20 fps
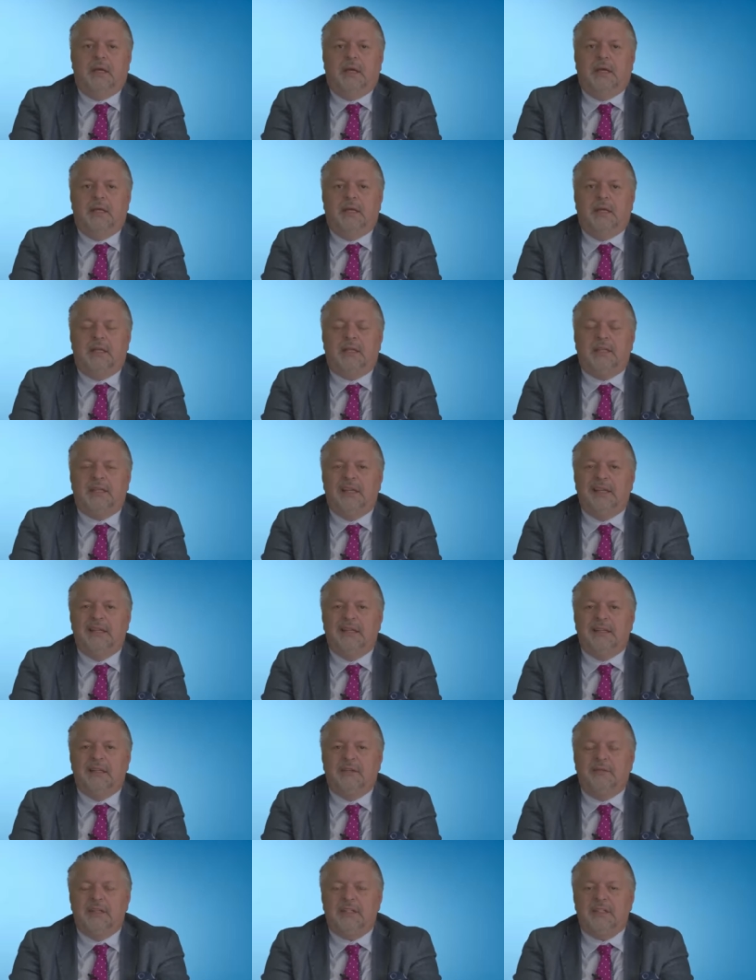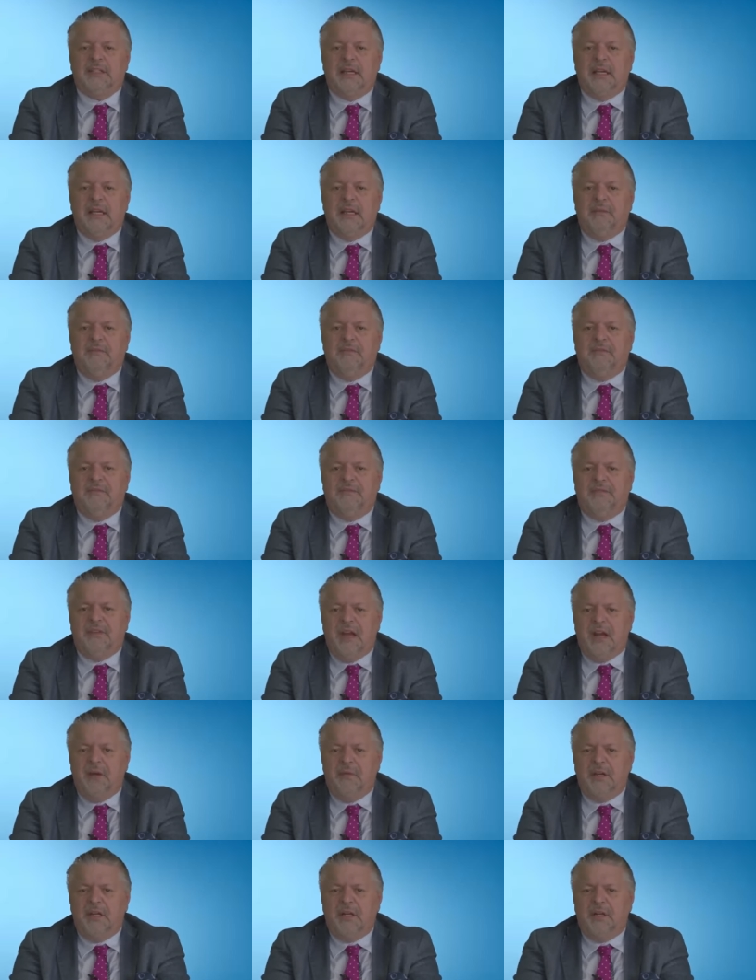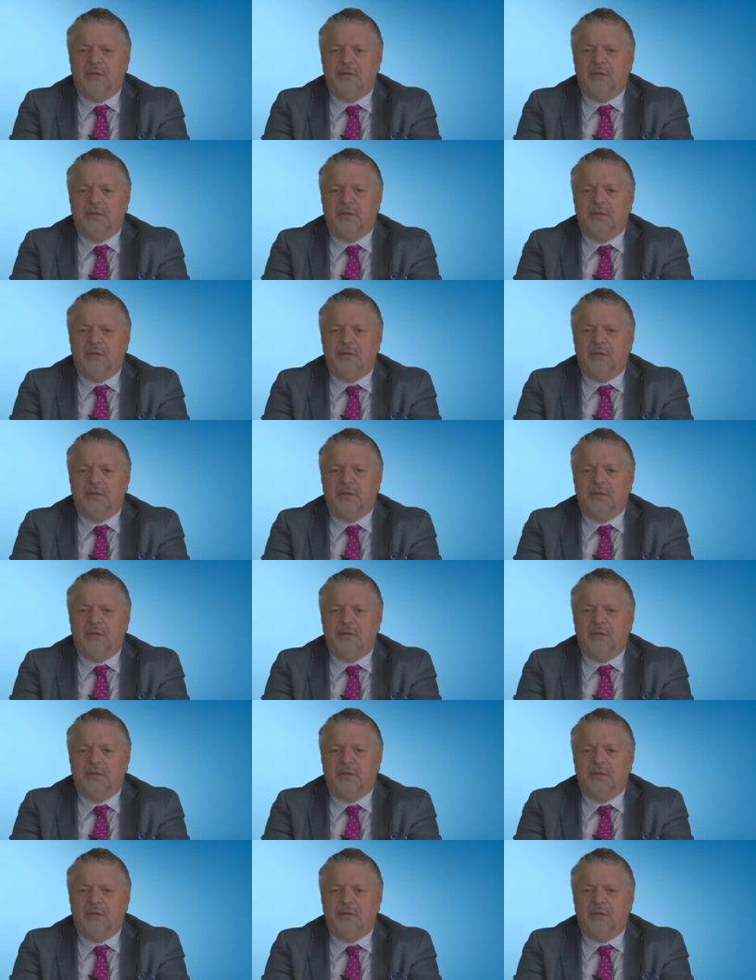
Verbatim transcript: And I think there is a very